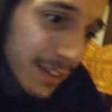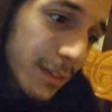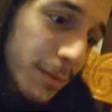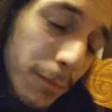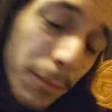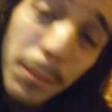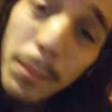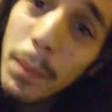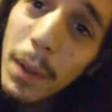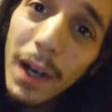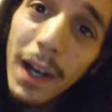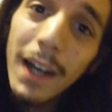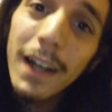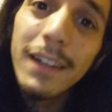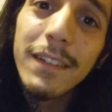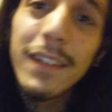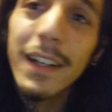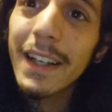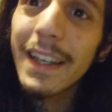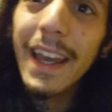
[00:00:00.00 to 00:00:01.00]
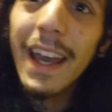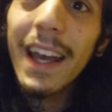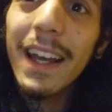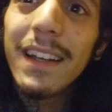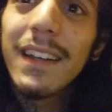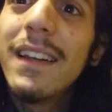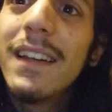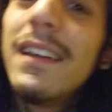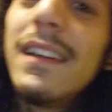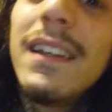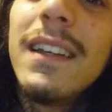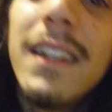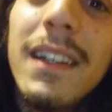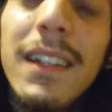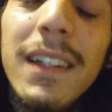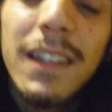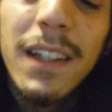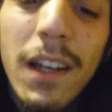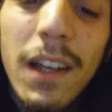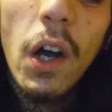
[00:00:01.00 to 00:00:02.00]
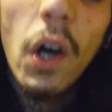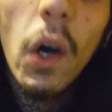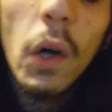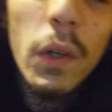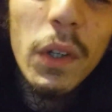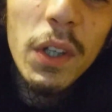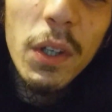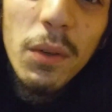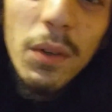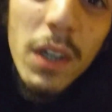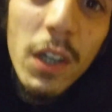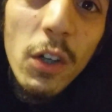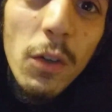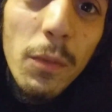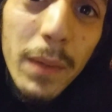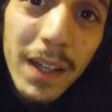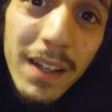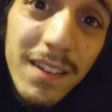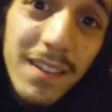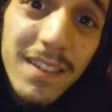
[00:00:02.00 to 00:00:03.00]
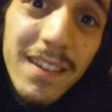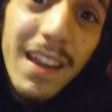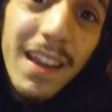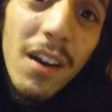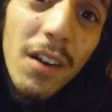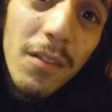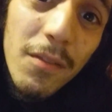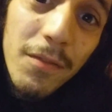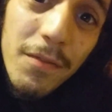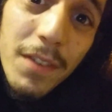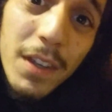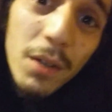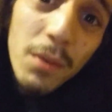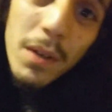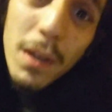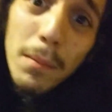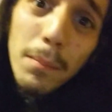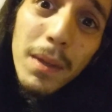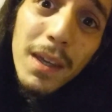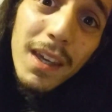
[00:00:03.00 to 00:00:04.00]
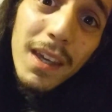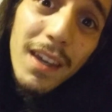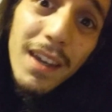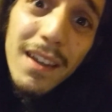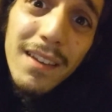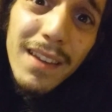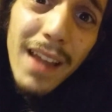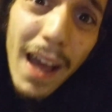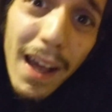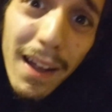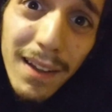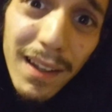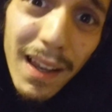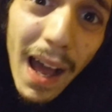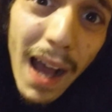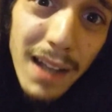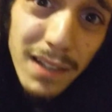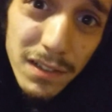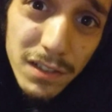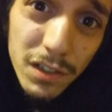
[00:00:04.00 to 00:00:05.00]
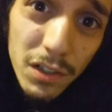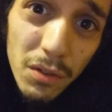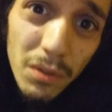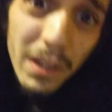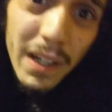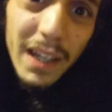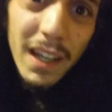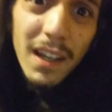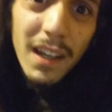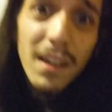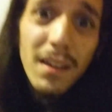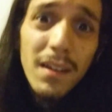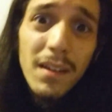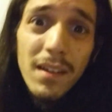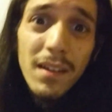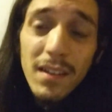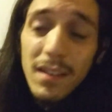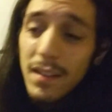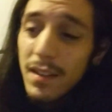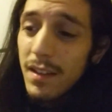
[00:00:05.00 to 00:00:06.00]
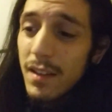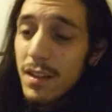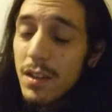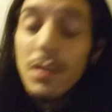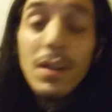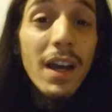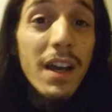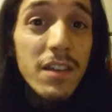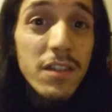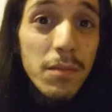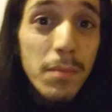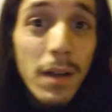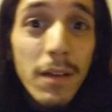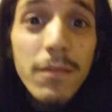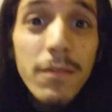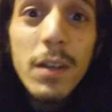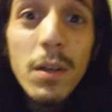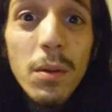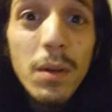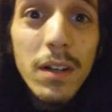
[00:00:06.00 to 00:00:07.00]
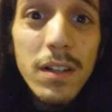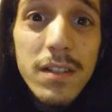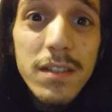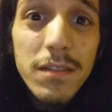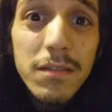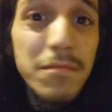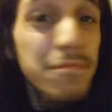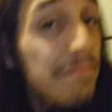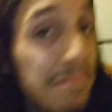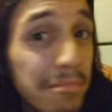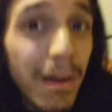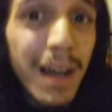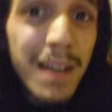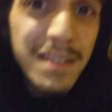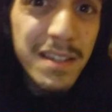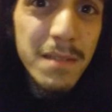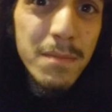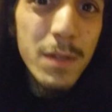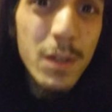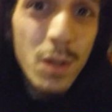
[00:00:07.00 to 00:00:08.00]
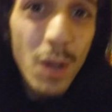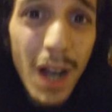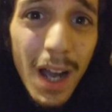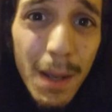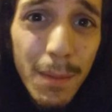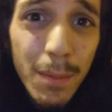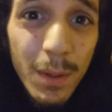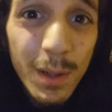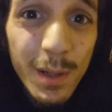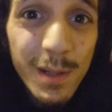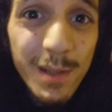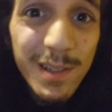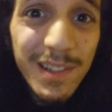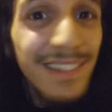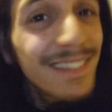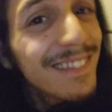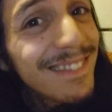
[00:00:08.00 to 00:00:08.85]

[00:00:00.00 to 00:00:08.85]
But again, all you humans that are viewing me in that glass screen, you guys are my viewers, my subscribers.